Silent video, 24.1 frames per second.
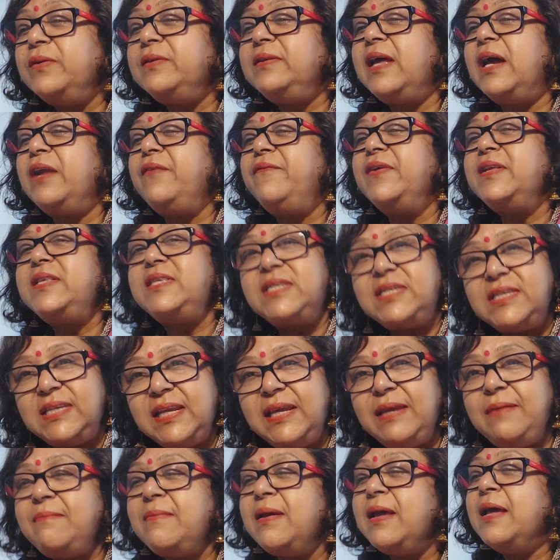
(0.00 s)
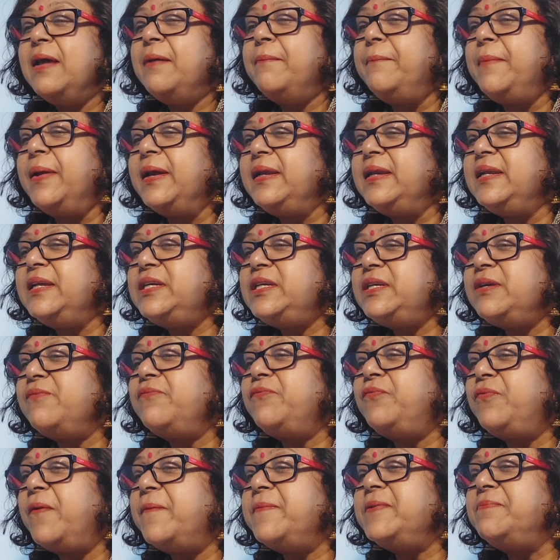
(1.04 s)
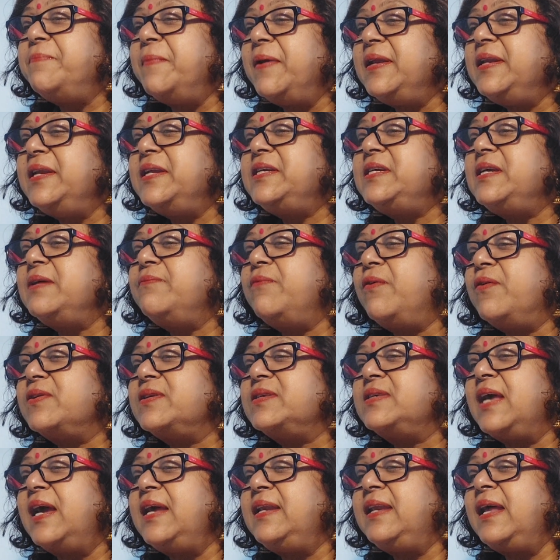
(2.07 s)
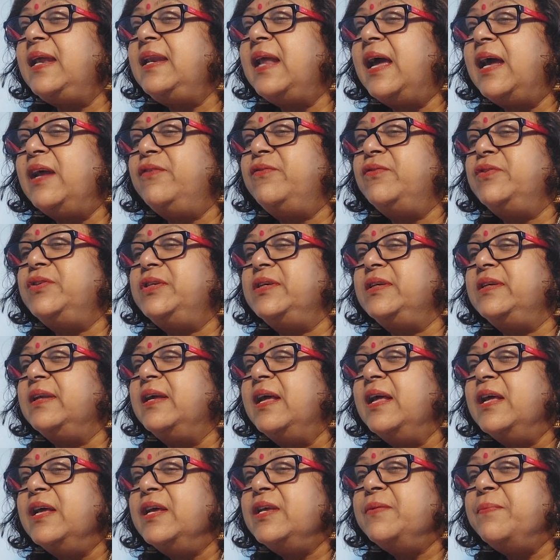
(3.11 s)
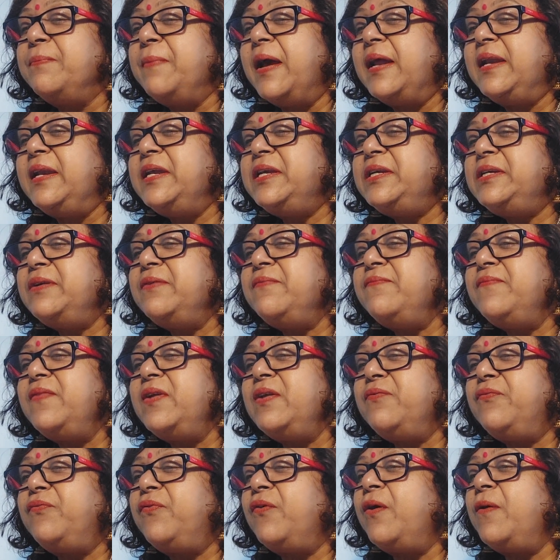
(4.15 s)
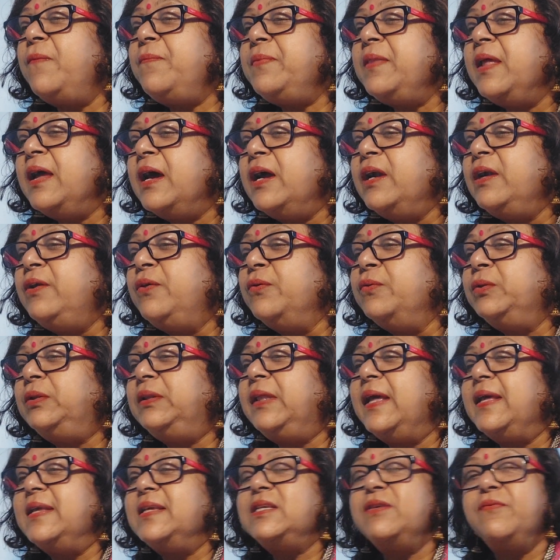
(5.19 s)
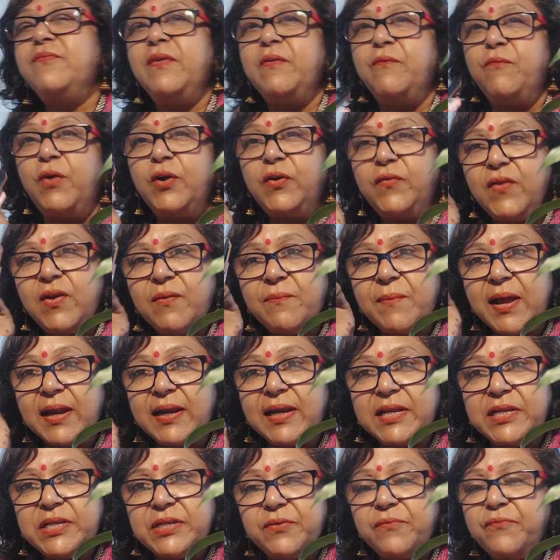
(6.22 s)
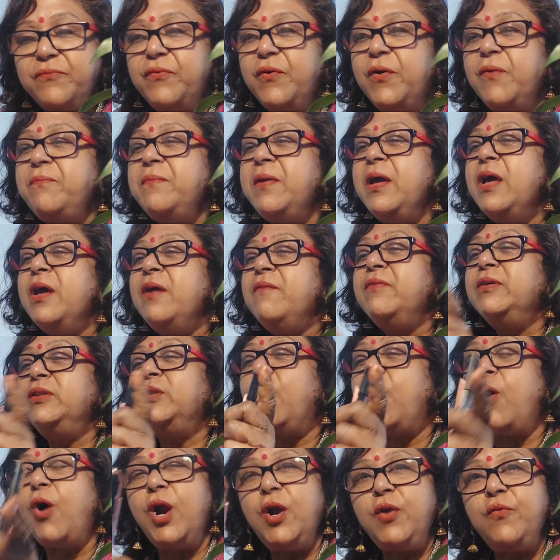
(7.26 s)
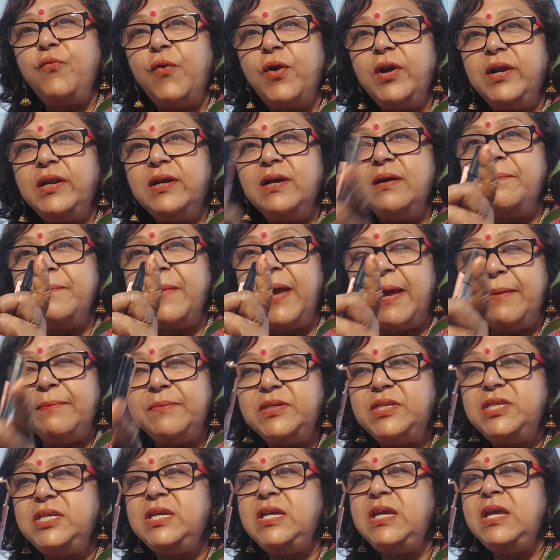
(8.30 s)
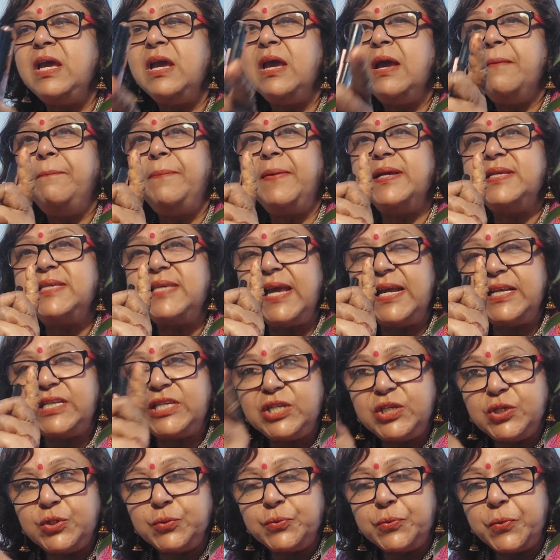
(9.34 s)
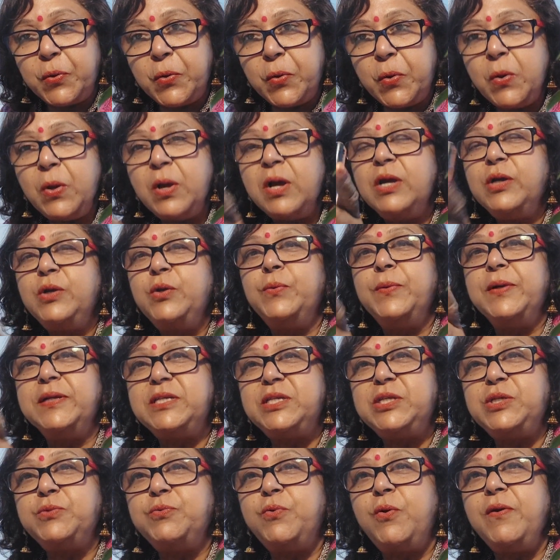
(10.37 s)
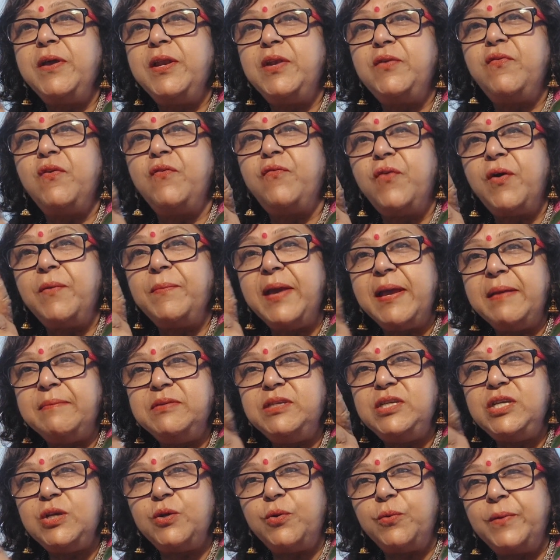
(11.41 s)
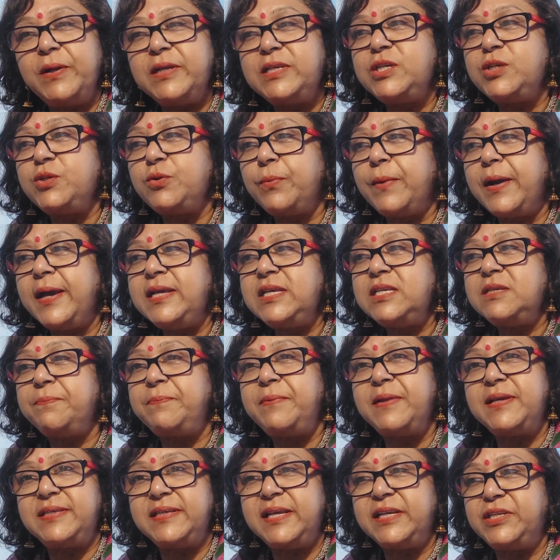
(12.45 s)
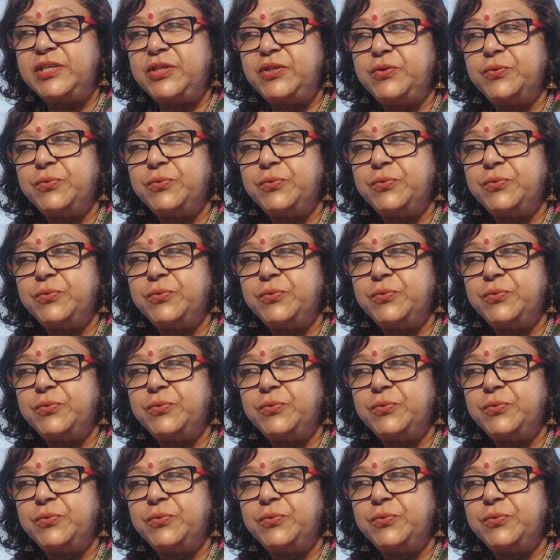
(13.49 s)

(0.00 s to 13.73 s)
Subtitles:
with steam, magnesium forms magnesium oxide and hydrogen. Magnesium will form two things. What will magnesium form? With hot water, Mg plus H2O, 2H2O, it will form MgOH twice plus H2.